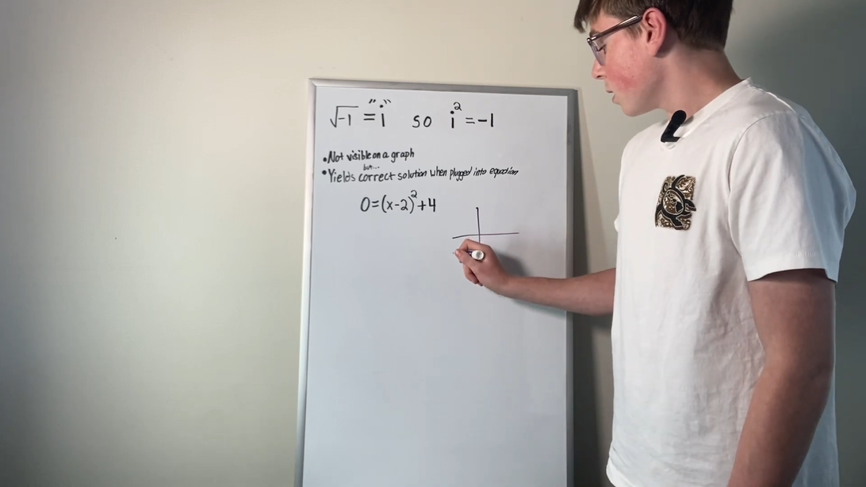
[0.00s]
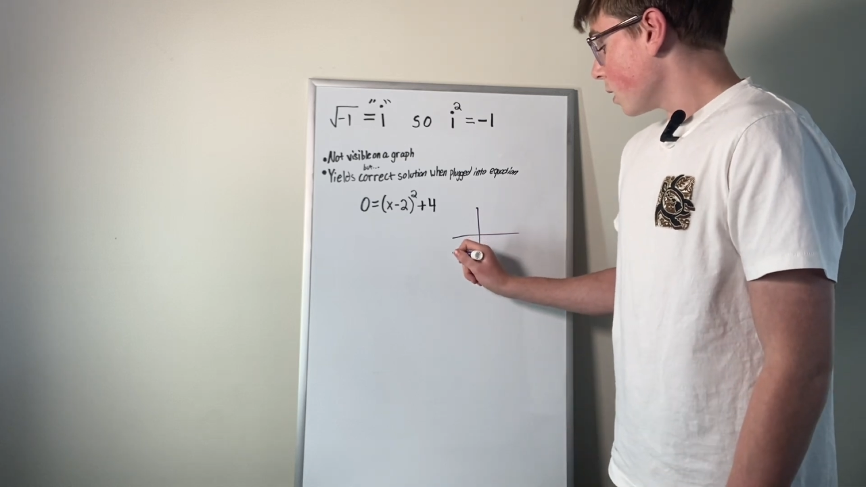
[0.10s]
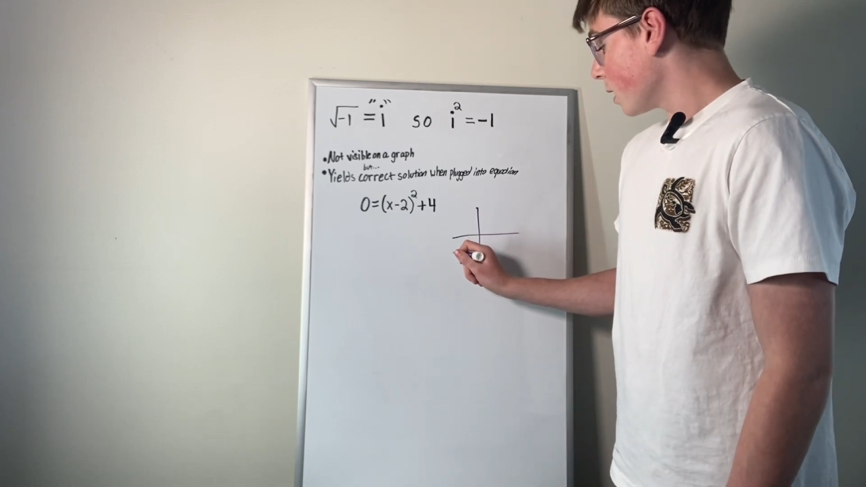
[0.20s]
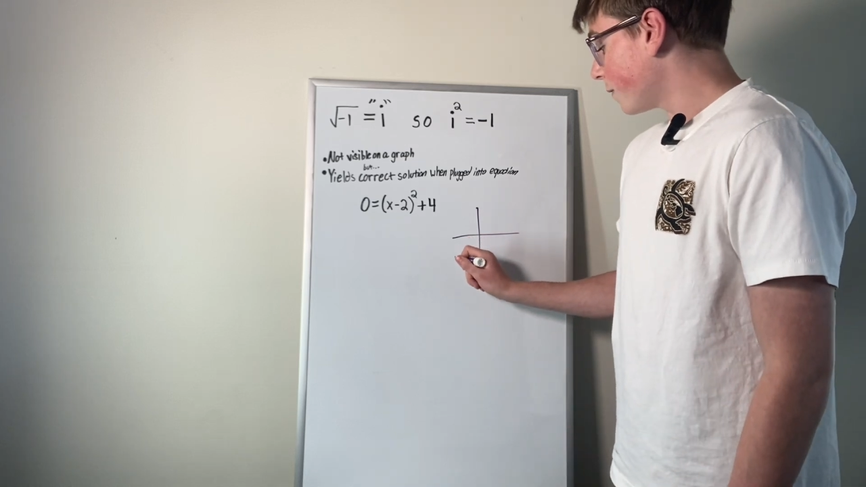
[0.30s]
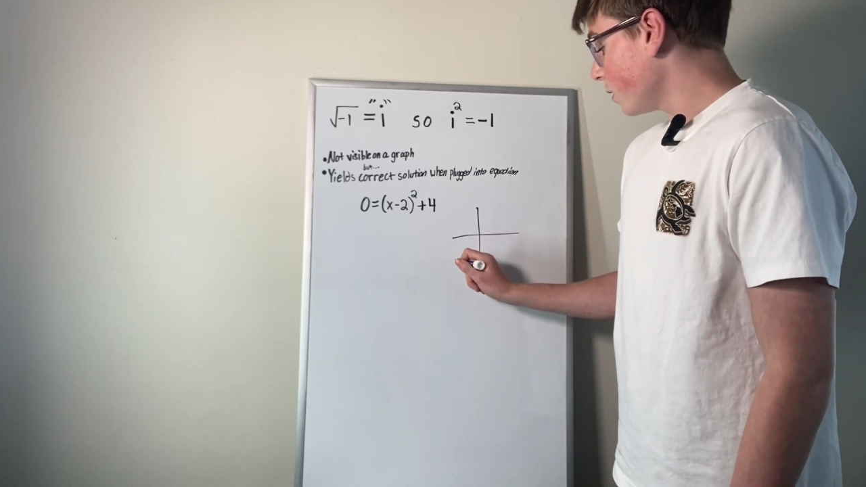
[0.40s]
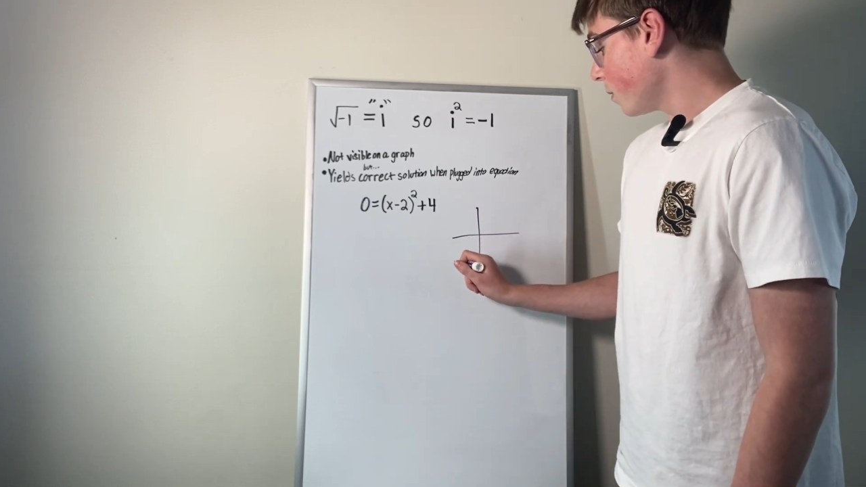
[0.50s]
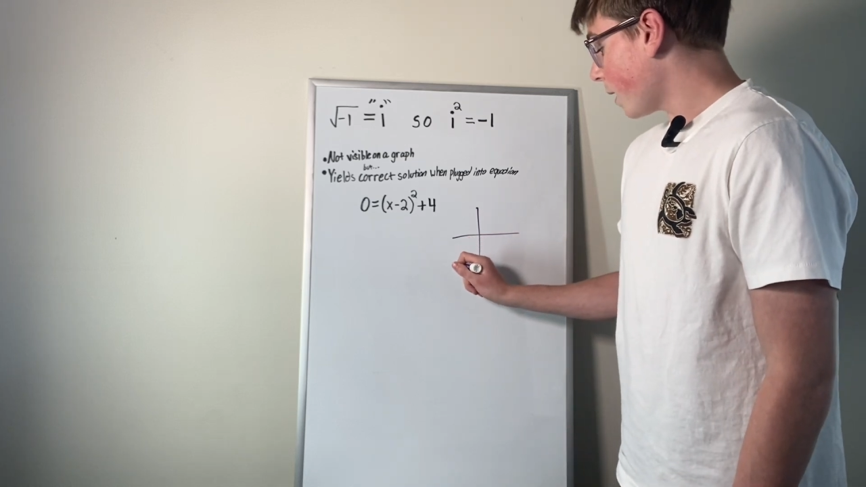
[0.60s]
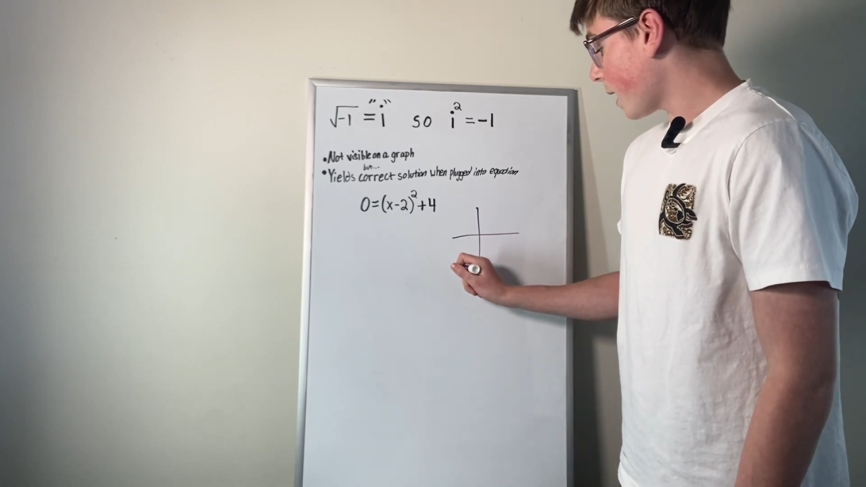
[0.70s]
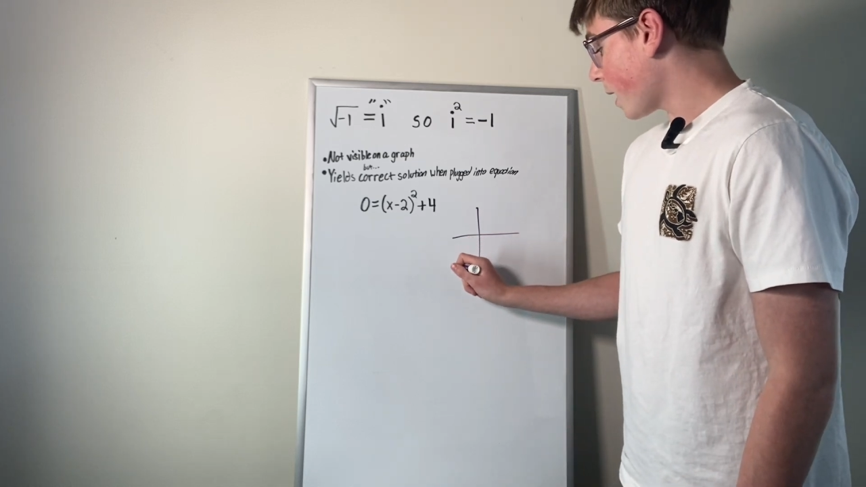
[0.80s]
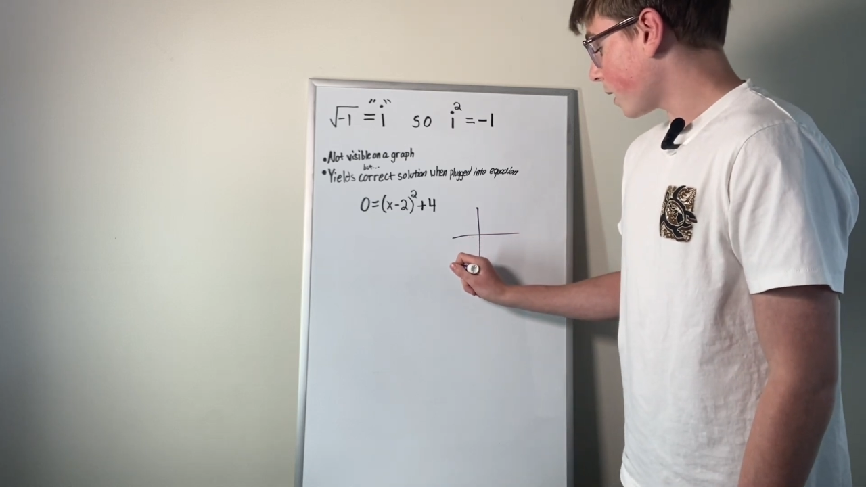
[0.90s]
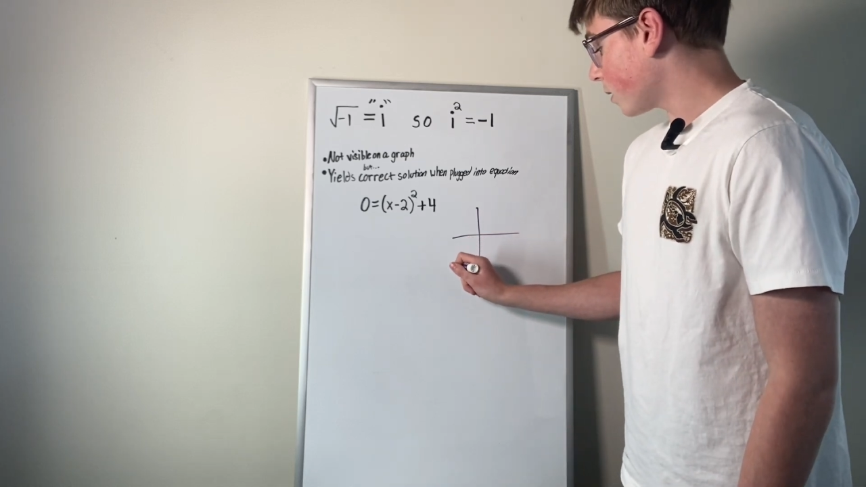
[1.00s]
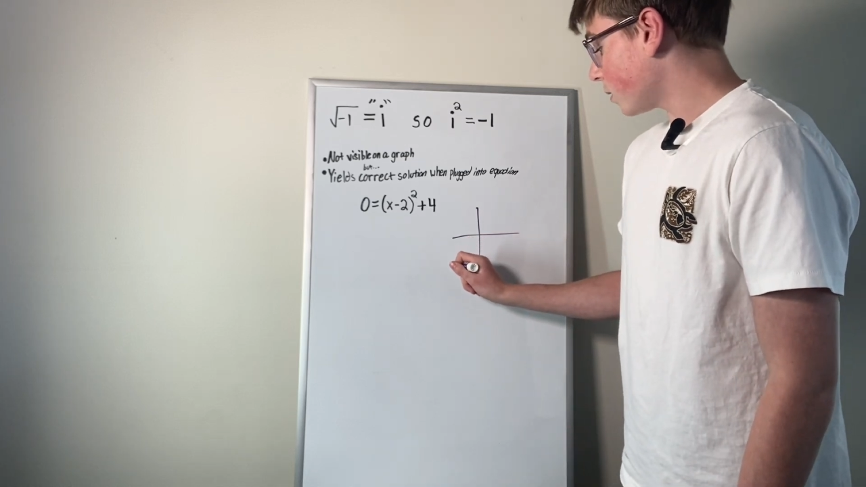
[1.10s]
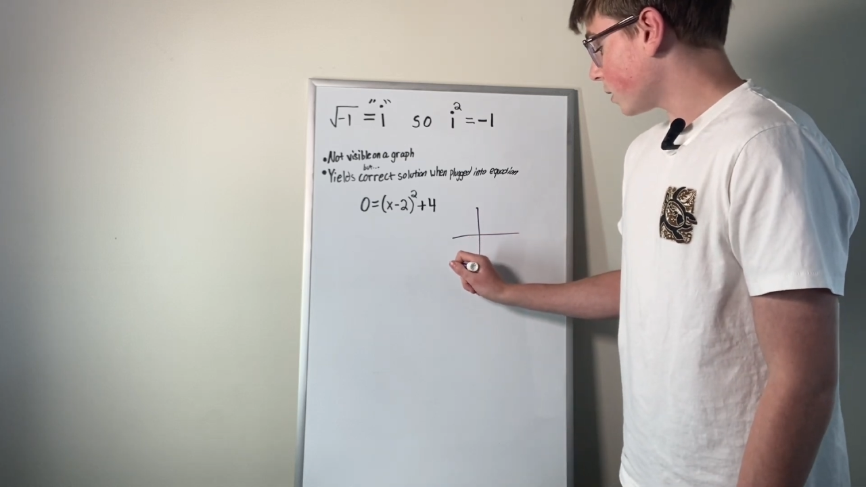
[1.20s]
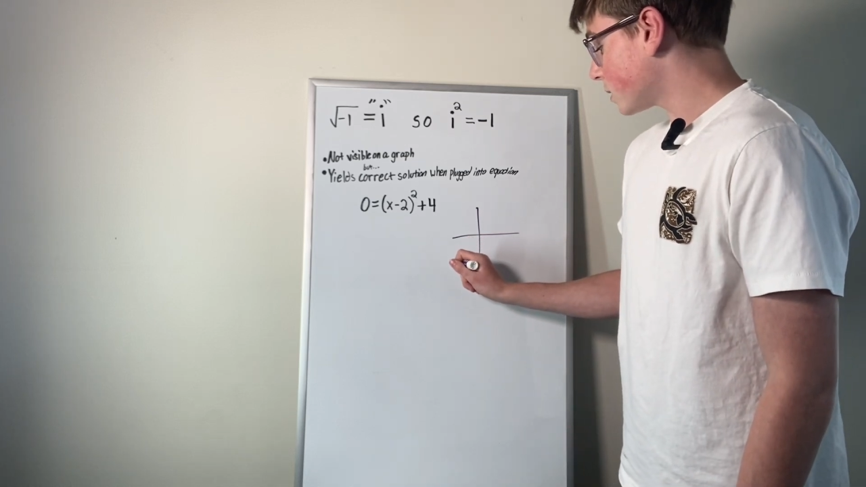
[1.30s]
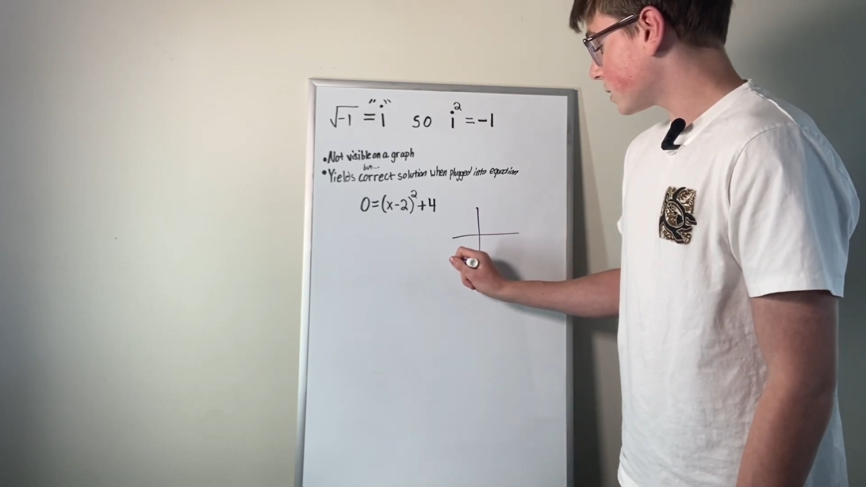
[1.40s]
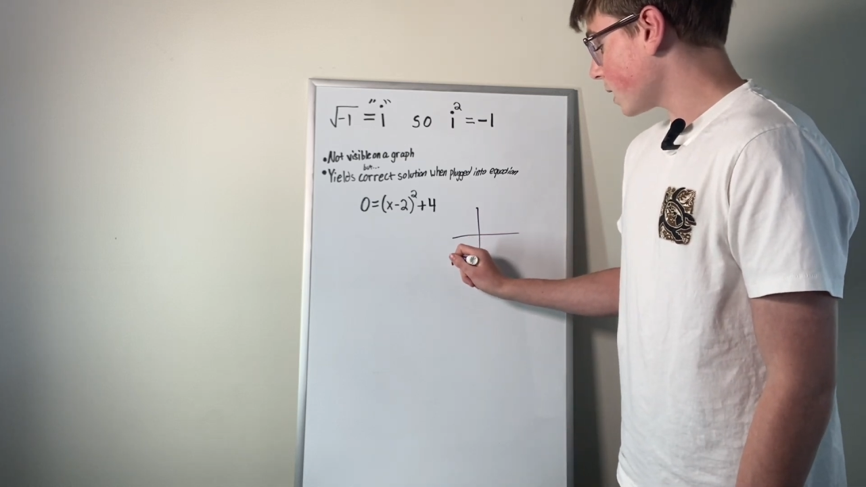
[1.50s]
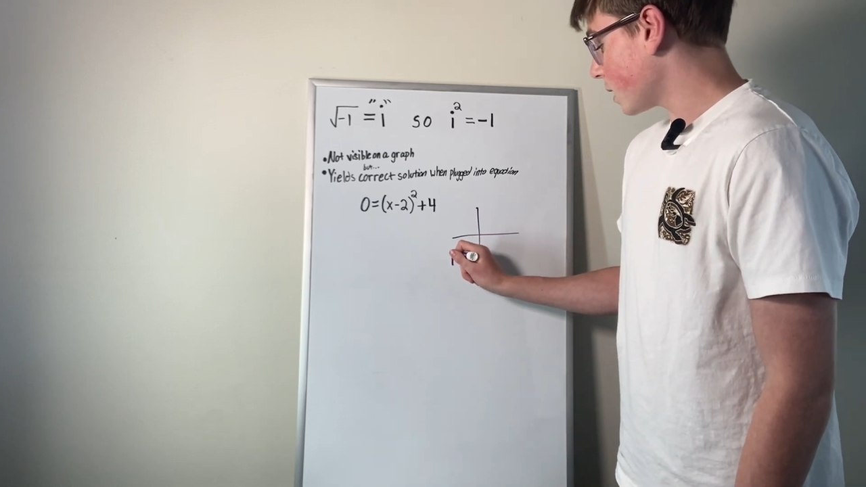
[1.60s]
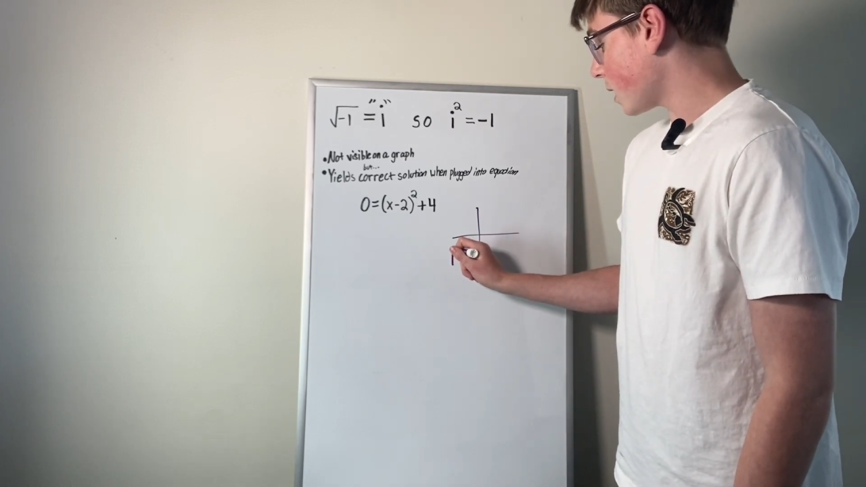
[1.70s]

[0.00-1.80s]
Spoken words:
if you had, let's say,